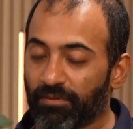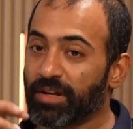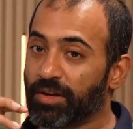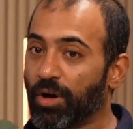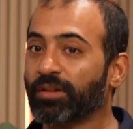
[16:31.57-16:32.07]
we
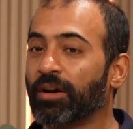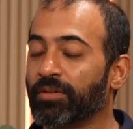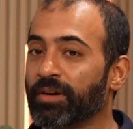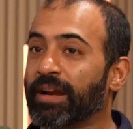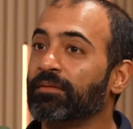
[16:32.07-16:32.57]
did not
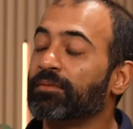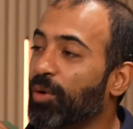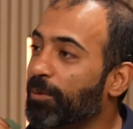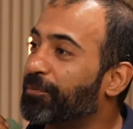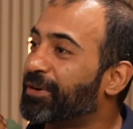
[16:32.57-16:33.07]
cover, and
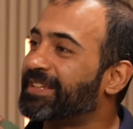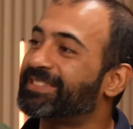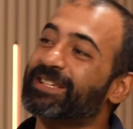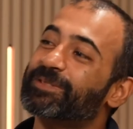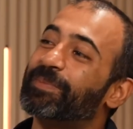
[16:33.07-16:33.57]
hopefully
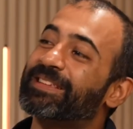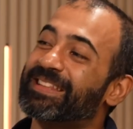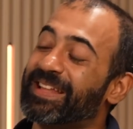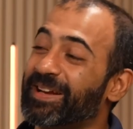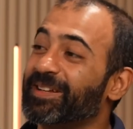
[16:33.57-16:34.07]
6
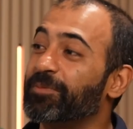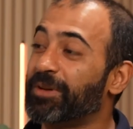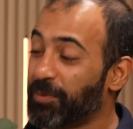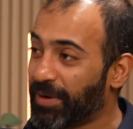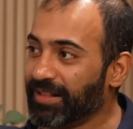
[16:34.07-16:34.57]
months later
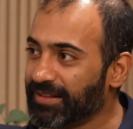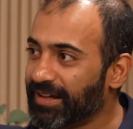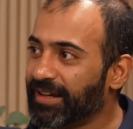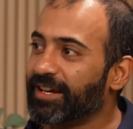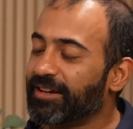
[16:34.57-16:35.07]
we will,
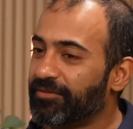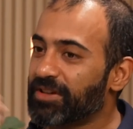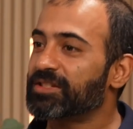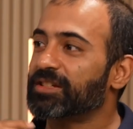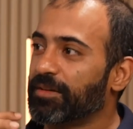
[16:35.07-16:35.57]

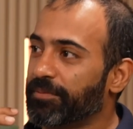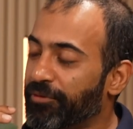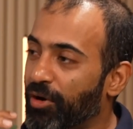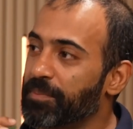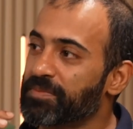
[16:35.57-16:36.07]
which
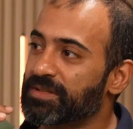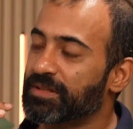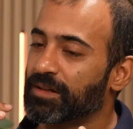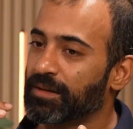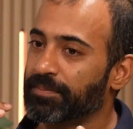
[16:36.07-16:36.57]
forms
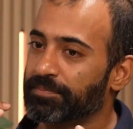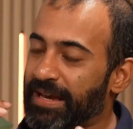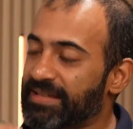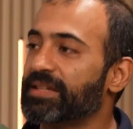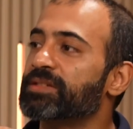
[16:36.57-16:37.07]
the
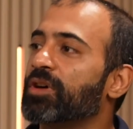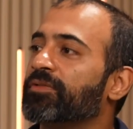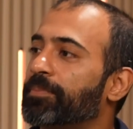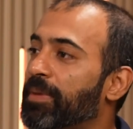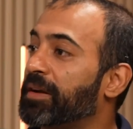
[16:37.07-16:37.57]
essence
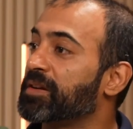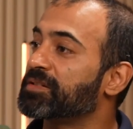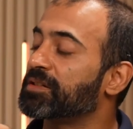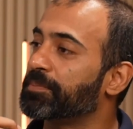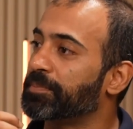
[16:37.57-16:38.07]
of the
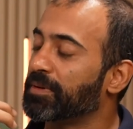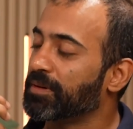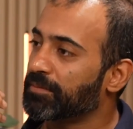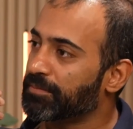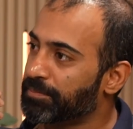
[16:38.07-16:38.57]
partnership
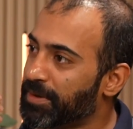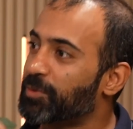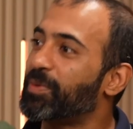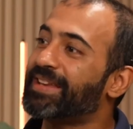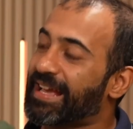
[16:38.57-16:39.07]

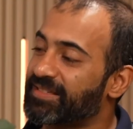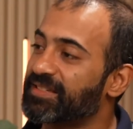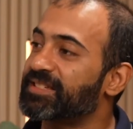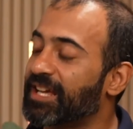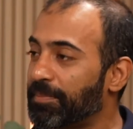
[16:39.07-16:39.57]
between
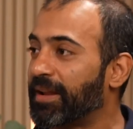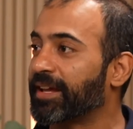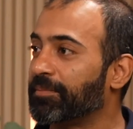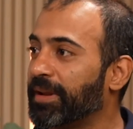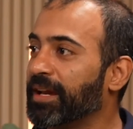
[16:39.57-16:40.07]
XDC and
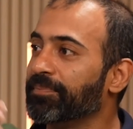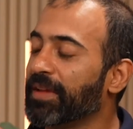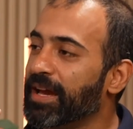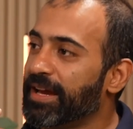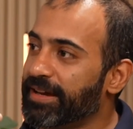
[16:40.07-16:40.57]
Plug and Play,
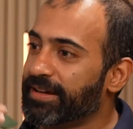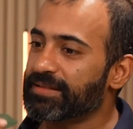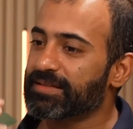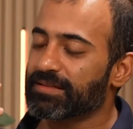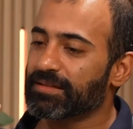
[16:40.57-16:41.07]

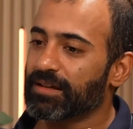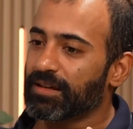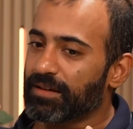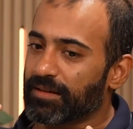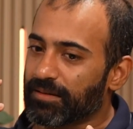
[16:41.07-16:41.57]
is
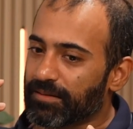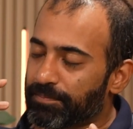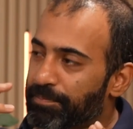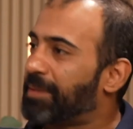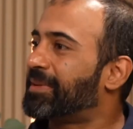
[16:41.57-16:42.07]

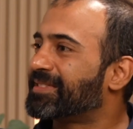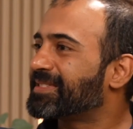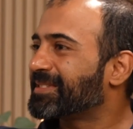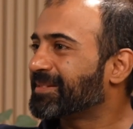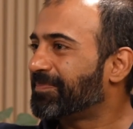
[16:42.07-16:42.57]
payments.